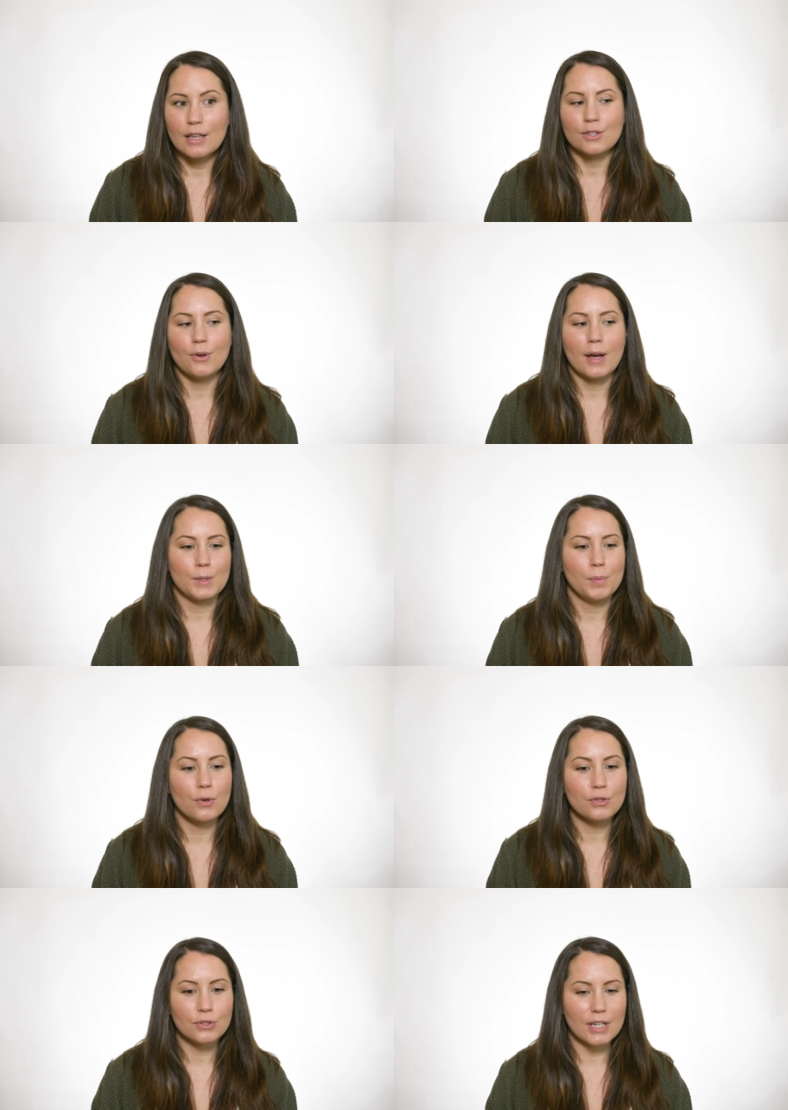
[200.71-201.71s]
So I
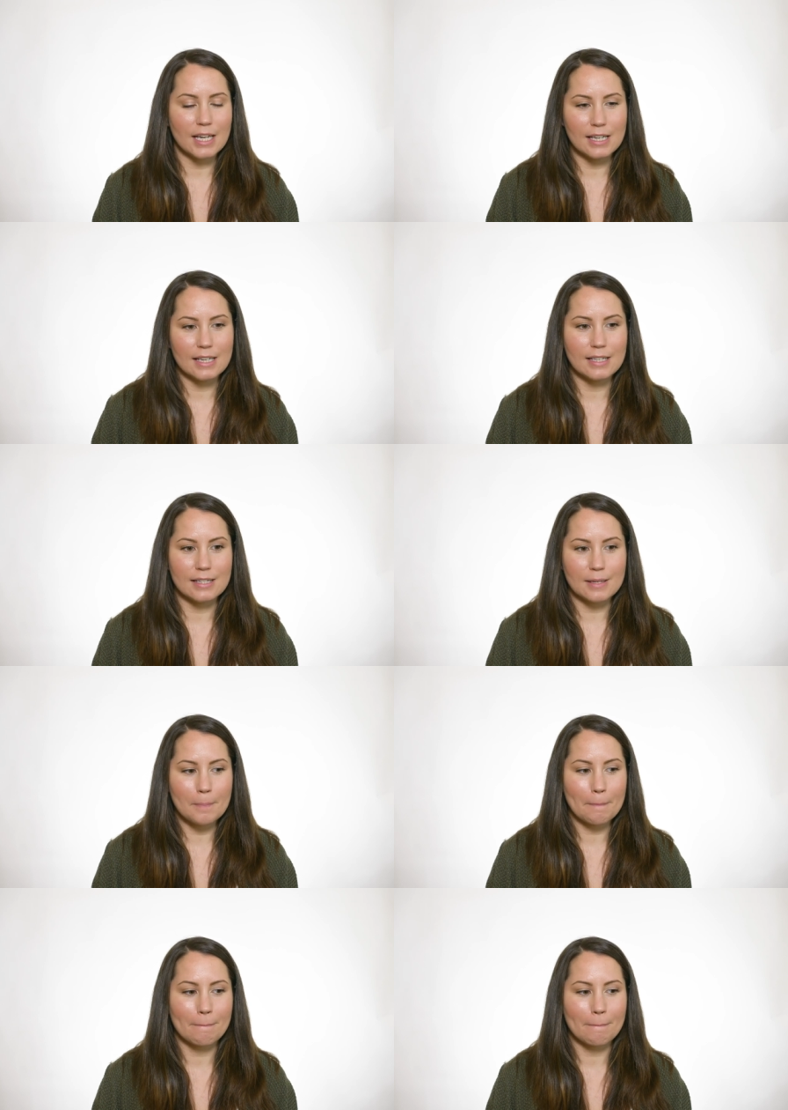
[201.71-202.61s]
suppose there is